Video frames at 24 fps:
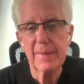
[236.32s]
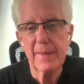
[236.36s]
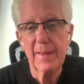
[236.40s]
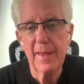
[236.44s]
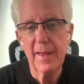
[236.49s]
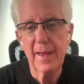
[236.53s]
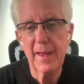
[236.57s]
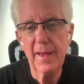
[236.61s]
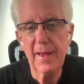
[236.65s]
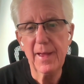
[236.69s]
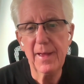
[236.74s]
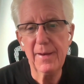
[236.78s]

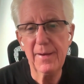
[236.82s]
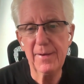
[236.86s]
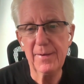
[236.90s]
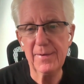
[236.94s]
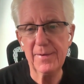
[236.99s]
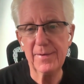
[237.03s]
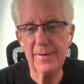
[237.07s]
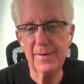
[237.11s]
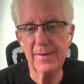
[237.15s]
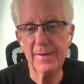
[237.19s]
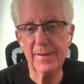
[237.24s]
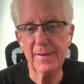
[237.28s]
And
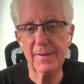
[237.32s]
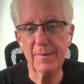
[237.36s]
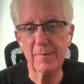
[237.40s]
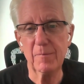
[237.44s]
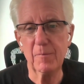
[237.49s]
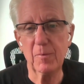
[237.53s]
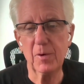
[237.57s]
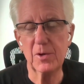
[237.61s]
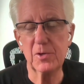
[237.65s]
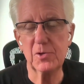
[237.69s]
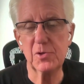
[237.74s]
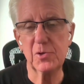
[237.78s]

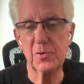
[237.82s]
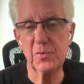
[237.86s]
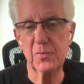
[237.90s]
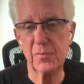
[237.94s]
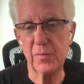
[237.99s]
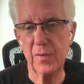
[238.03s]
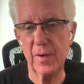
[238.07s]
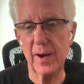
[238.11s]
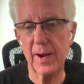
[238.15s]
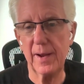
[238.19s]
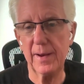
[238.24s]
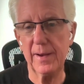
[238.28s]
once you
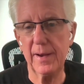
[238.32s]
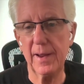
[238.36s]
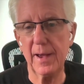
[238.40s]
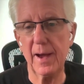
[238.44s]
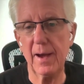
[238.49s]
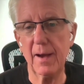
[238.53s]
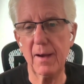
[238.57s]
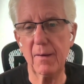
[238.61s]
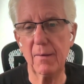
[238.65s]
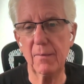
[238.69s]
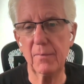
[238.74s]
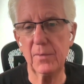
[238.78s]
find
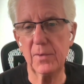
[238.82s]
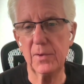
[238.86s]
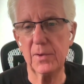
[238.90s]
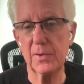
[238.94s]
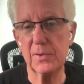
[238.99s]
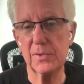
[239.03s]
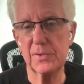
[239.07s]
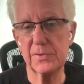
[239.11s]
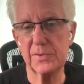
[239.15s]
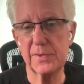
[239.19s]
out these